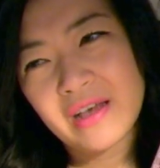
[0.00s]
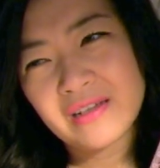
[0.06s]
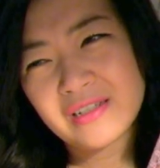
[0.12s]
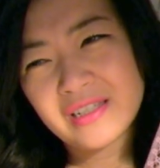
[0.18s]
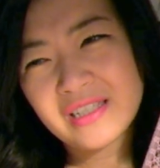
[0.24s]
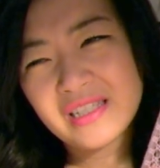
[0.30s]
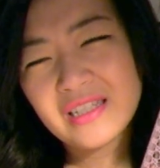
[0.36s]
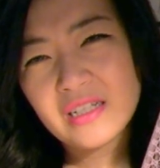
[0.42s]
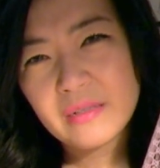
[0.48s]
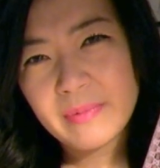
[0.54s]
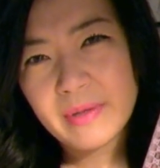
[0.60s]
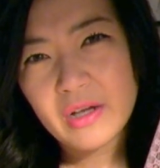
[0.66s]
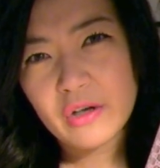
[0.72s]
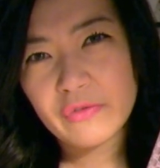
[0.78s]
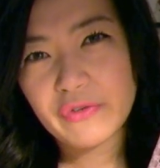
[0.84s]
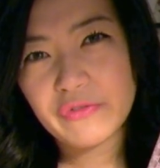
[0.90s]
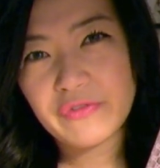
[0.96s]
just a little
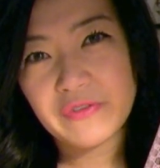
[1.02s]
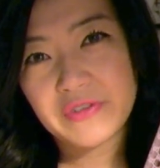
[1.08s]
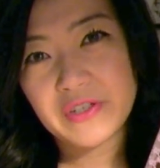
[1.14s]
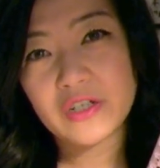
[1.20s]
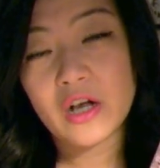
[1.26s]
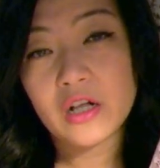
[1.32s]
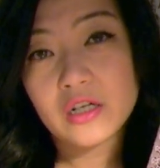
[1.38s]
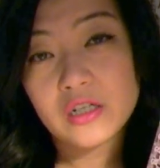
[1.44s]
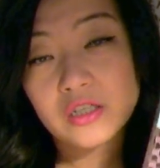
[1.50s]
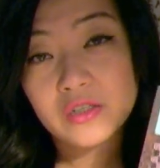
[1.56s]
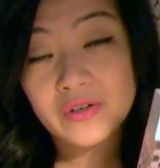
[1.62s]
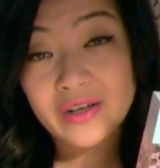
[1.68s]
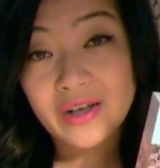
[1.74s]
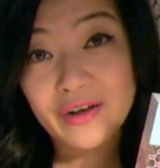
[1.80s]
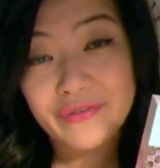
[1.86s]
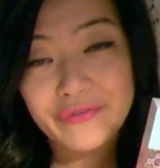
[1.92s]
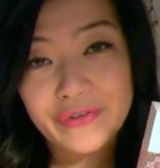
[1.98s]
bit over $50. So I
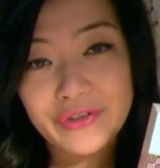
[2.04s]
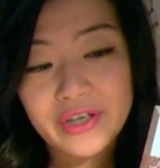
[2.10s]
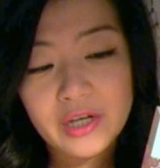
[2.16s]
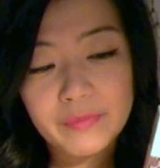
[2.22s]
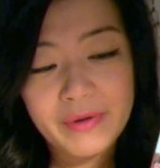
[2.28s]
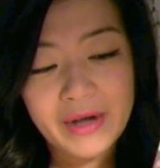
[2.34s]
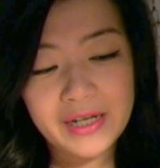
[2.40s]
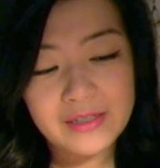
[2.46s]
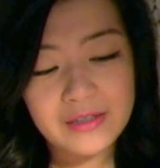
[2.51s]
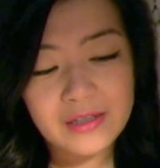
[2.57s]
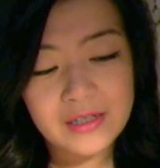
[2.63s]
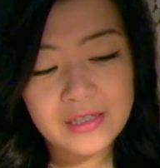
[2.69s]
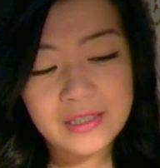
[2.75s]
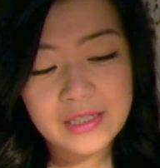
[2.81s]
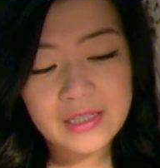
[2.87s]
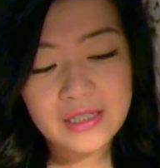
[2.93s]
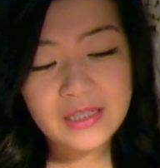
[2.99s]
got a really good price on this.
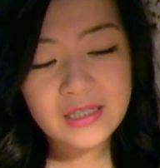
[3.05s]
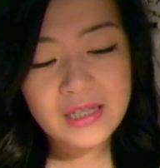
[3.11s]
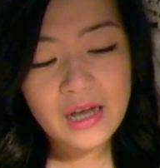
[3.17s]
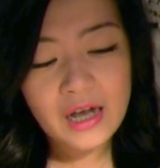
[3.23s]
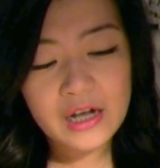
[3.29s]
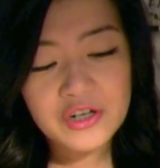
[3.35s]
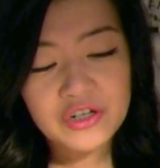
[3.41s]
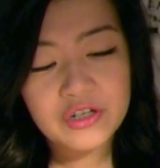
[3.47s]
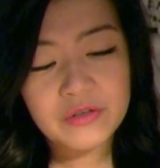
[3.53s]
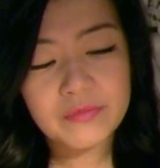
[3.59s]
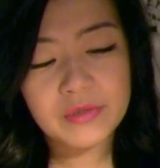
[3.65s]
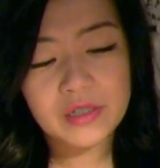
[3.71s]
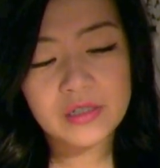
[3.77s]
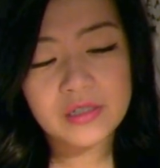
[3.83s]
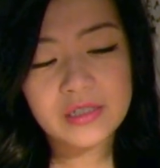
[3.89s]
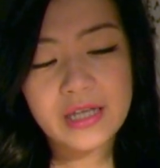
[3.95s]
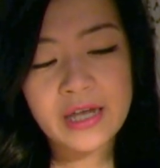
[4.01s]
This is the 100
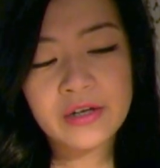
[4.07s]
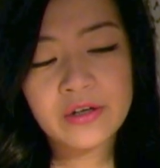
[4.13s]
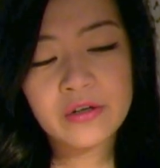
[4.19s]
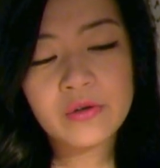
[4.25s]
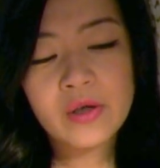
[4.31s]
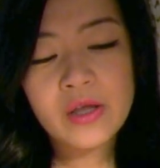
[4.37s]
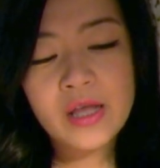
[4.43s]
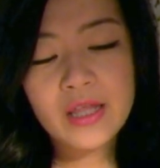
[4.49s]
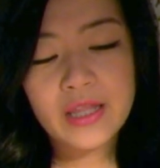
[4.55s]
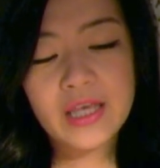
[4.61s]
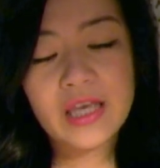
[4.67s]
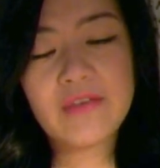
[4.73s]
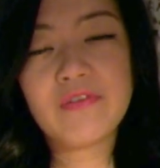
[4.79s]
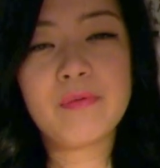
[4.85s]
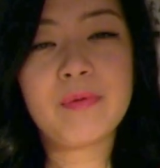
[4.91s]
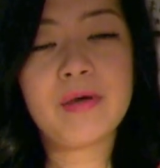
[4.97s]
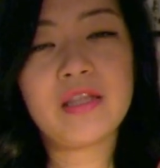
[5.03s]
mils. I know like
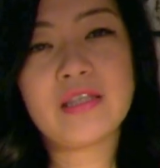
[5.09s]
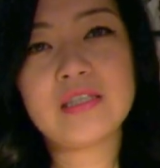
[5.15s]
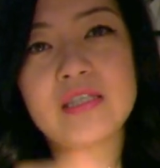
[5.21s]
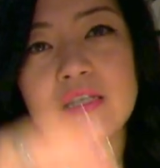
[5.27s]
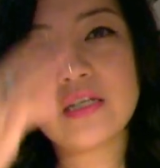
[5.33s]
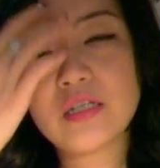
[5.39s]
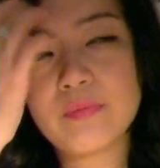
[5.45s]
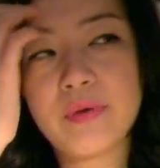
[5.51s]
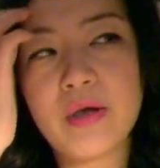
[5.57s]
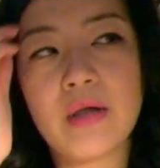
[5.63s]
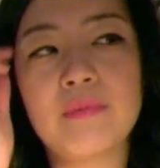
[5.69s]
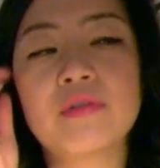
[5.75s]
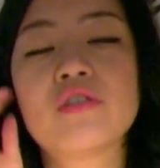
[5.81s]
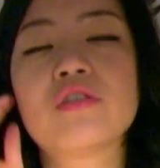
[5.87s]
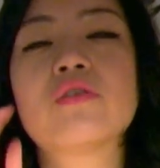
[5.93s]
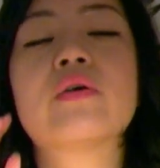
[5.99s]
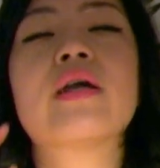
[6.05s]
if you bought this at a
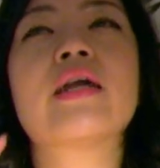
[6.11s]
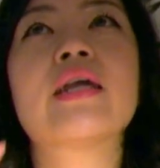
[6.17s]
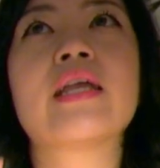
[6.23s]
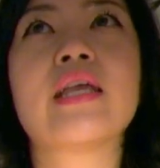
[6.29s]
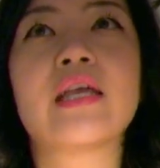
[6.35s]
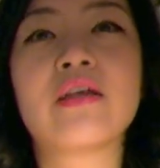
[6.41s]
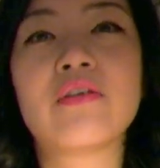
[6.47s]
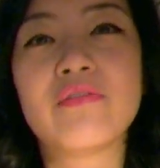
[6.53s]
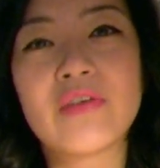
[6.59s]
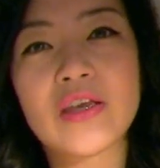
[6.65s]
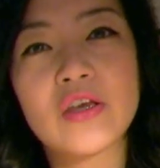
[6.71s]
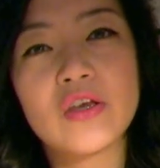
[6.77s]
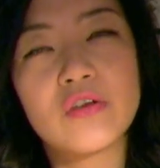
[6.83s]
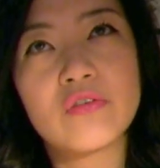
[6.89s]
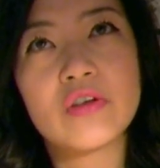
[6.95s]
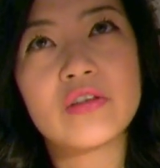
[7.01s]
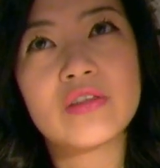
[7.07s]
department store here in
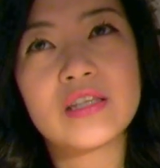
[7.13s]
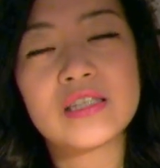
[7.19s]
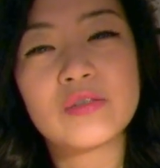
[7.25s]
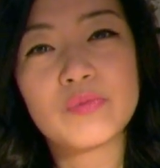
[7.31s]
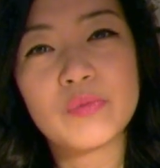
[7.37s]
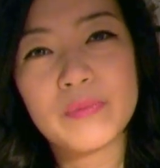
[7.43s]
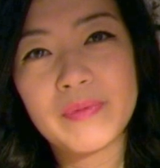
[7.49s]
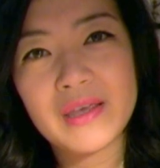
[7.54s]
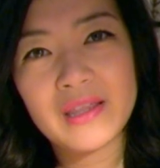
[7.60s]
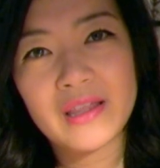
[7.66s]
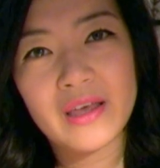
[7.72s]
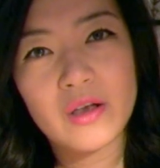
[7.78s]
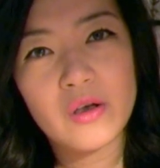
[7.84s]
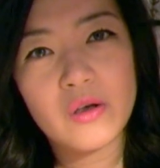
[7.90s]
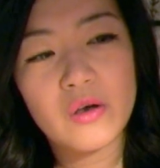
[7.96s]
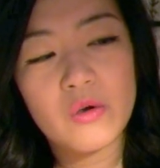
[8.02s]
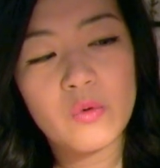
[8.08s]
Vancouver, this would be
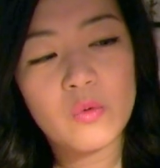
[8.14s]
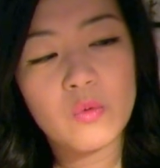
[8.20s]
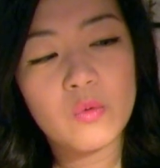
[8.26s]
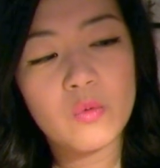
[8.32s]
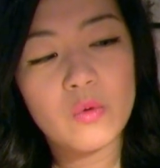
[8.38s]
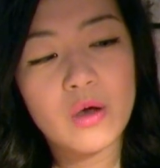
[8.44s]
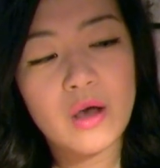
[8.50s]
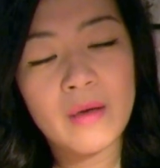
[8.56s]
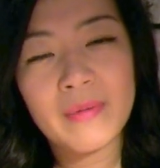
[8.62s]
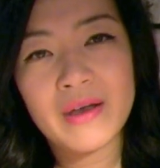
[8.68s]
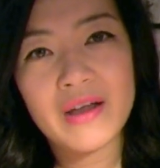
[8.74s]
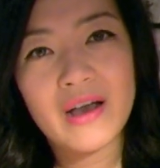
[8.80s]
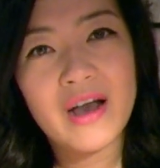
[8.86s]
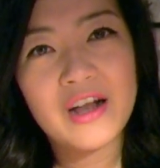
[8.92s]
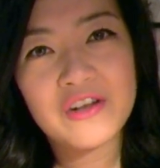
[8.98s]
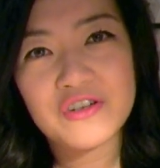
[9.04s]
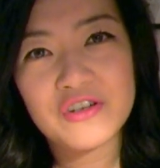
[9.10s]
like about
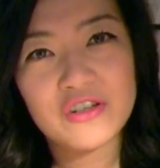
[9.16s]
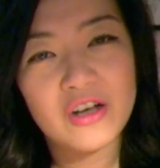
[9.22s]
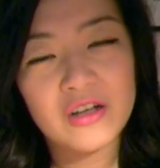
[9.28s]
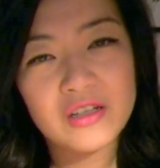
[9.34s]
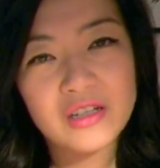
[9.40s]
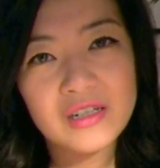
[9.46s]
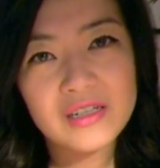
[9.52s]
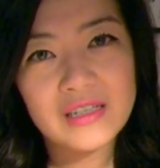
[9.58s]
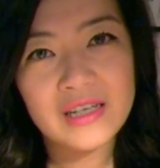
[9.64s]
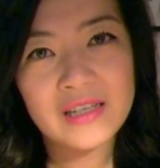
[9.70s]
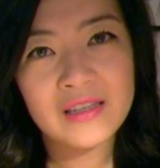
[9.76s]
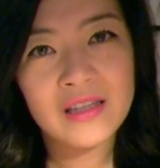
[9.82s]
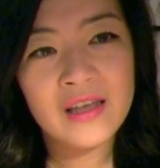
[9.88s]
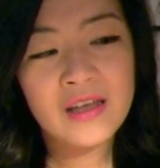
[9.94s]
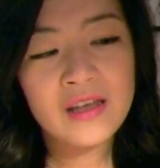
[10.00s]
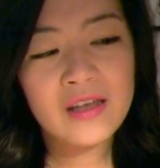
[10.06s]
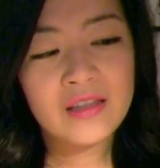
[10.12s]
$100, and
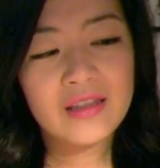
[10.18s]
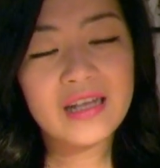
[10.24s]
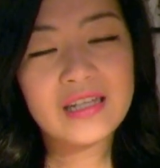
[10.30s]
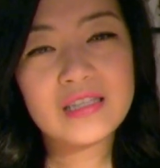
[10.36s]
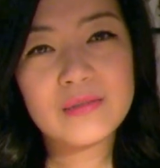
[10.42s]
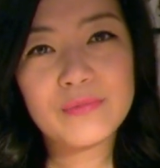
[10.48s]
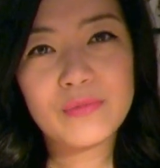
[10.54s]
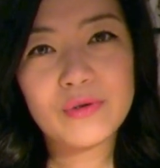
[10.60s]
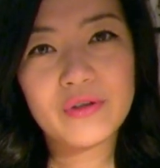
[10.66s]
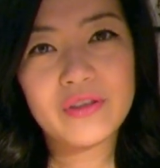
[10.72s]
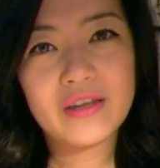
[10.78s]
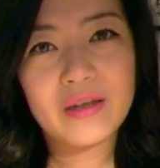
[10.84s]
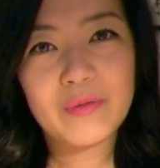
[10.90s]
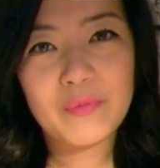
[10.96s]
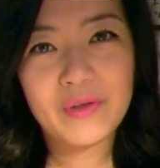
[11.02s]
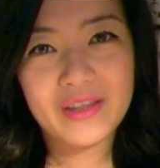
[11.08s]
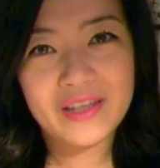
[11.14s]
that's more than
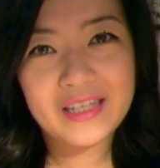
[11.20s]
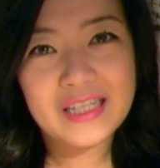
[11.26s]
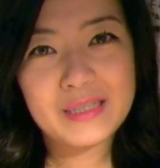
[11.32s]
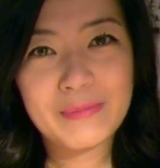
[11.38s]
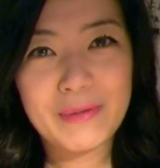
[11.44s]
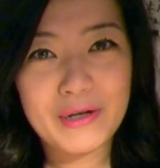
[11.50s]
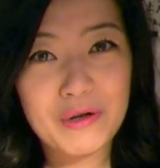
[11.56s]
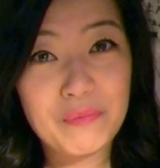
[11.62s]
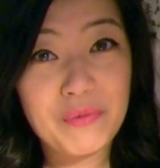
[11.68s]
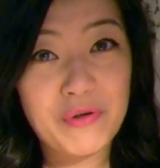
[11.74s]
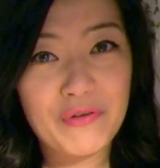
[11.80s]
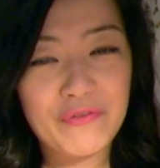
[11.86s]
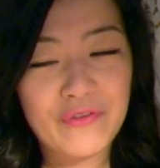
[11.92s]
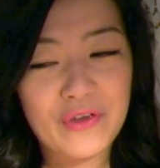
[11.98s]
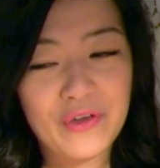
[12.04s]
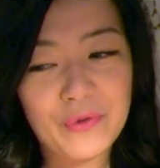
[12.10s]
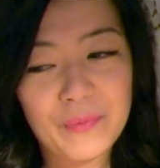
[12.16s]
I'm willing to spend on
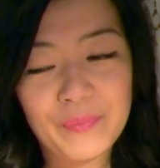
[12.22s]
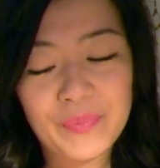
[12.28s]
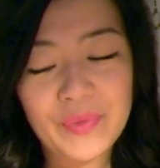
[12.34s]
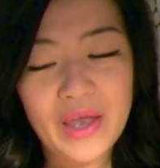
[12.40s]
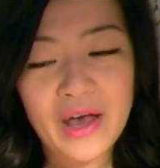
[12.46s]
perfume.